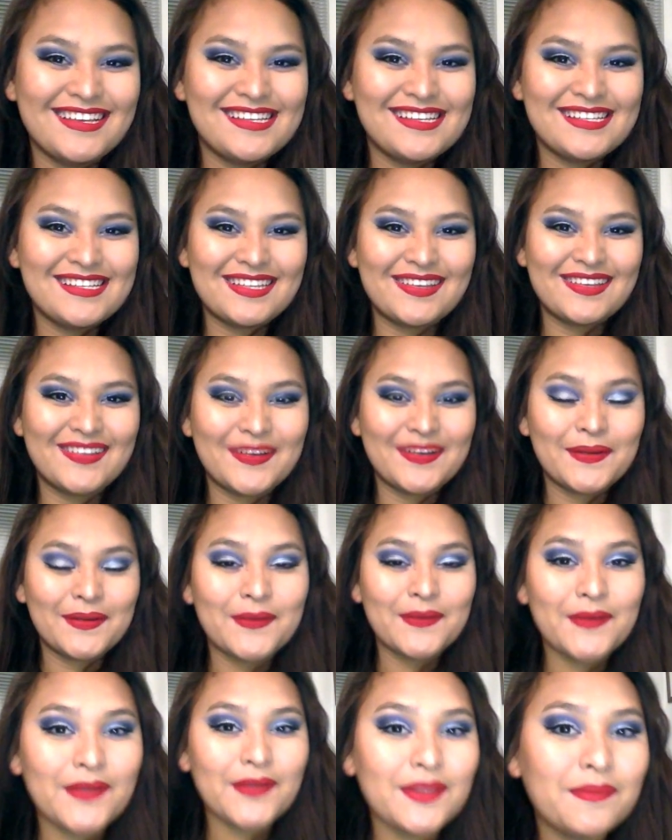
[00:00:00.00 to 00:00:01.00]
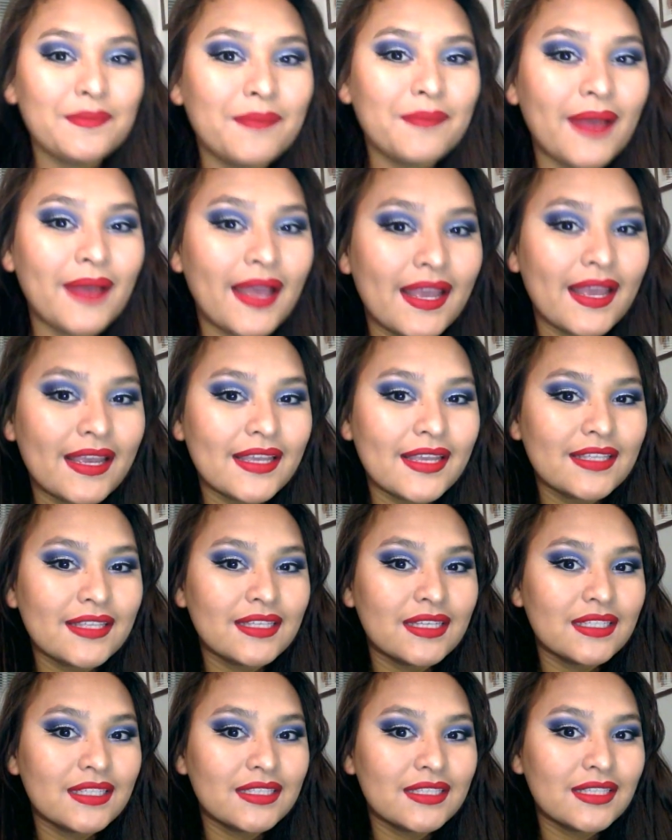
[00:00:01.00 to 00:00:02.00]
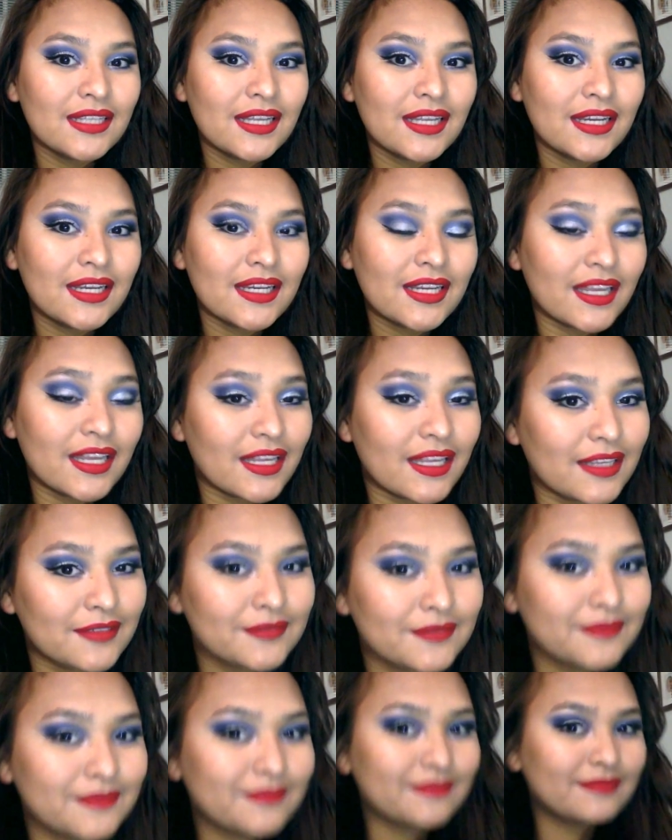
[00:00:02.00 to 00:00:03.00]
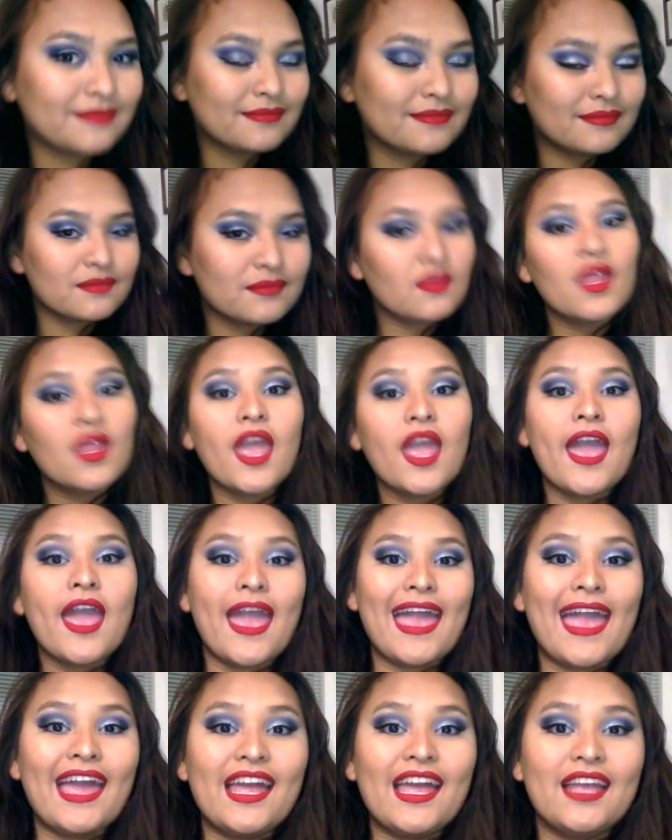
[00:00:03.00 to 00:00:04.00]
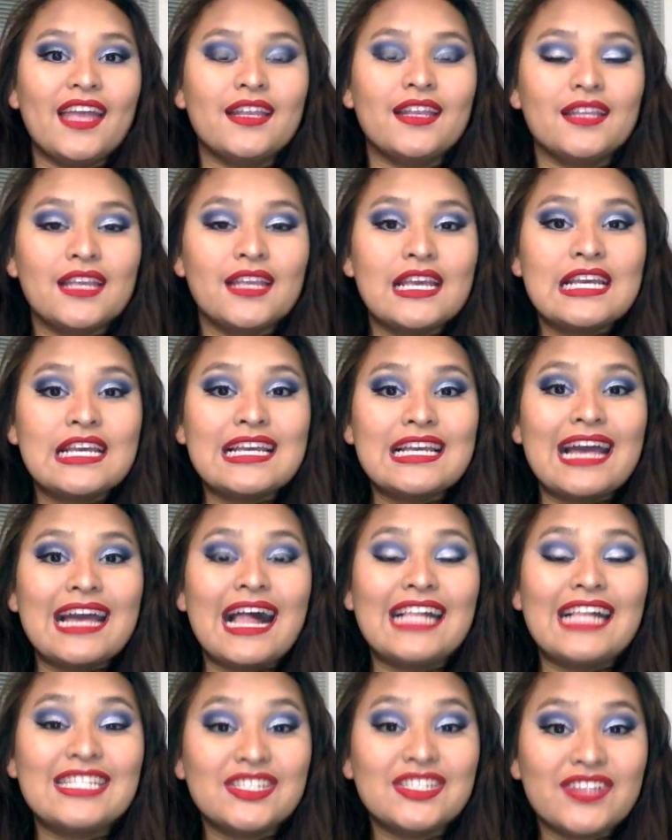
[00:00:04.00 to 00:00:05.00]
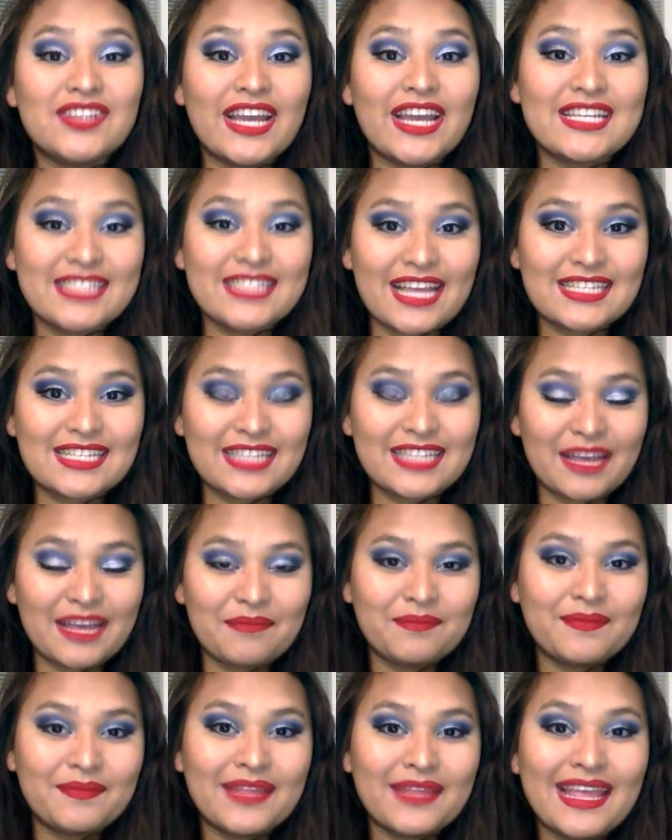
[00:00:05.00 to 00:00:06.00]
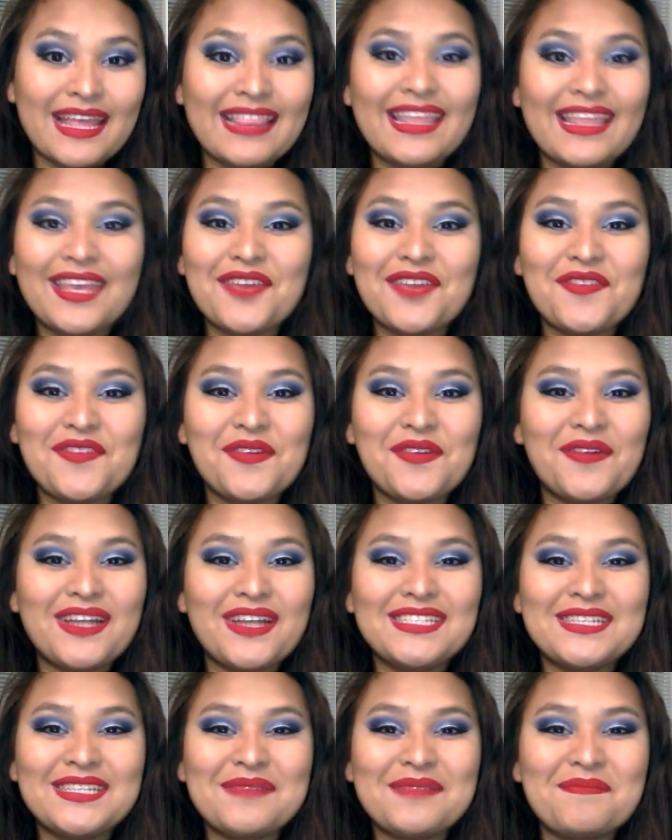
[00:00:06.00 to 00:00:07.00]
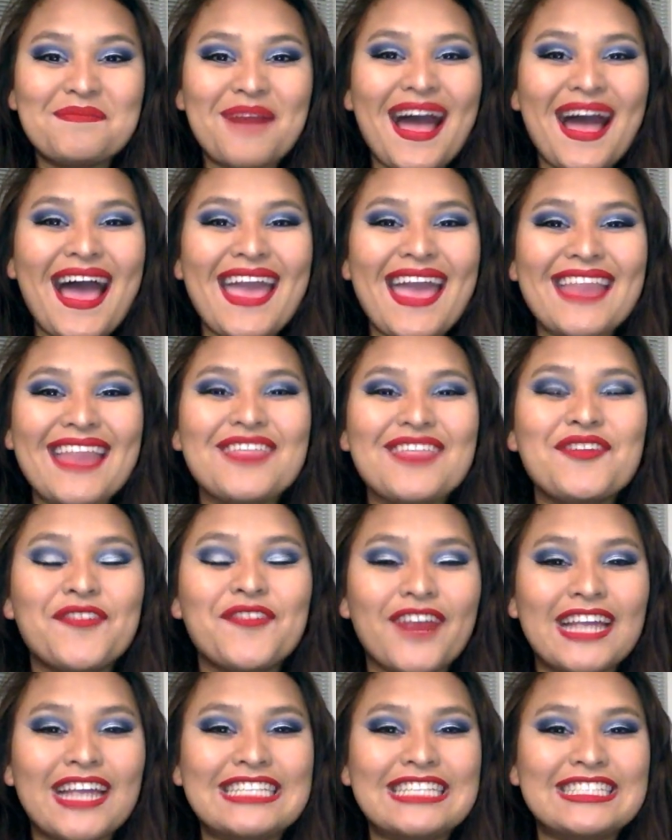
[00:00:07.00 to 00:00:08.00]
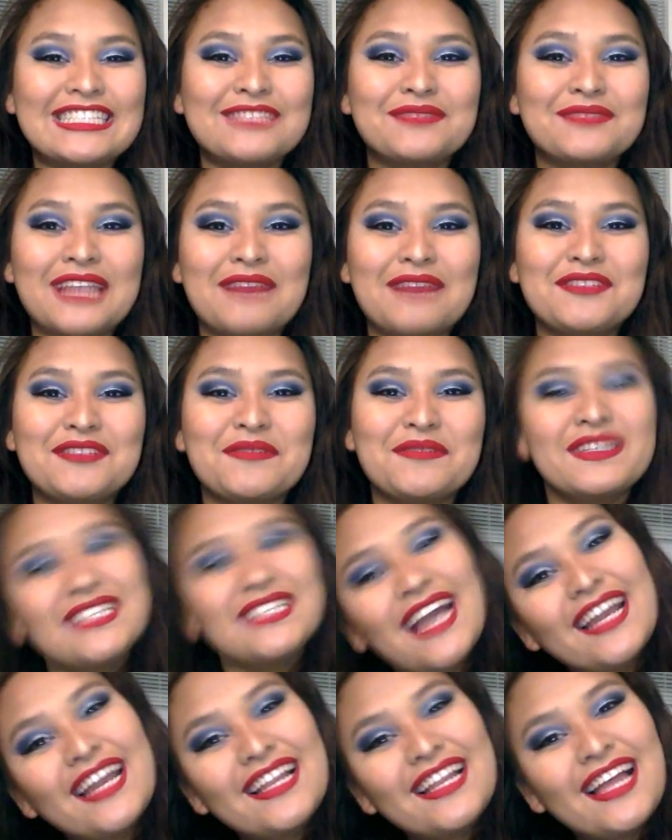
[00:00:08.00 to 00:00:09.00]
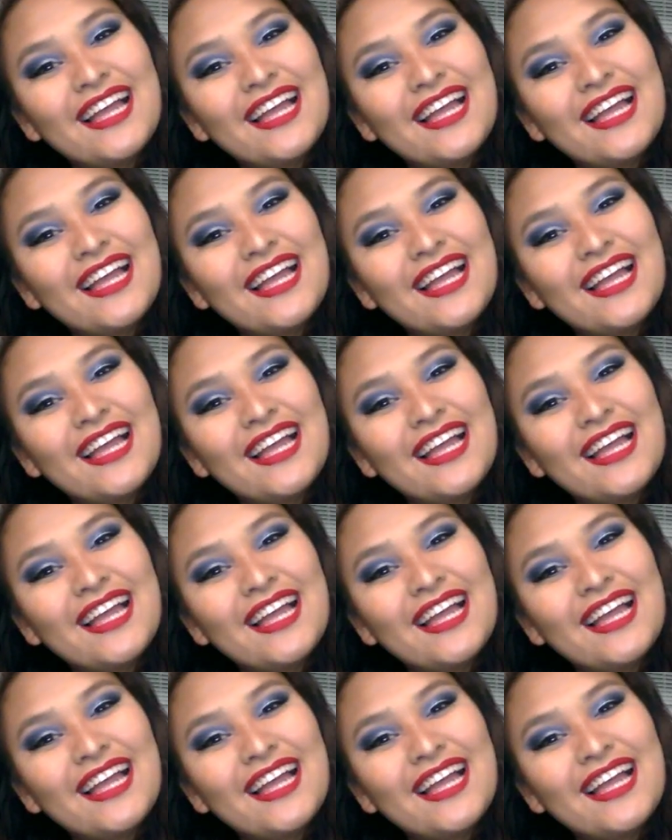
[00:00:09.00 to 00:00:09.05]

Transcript: So goodbye to this look, and I'll see you guys next time. Thank you for watching. Bye. And don't forget to subscribe to my channel.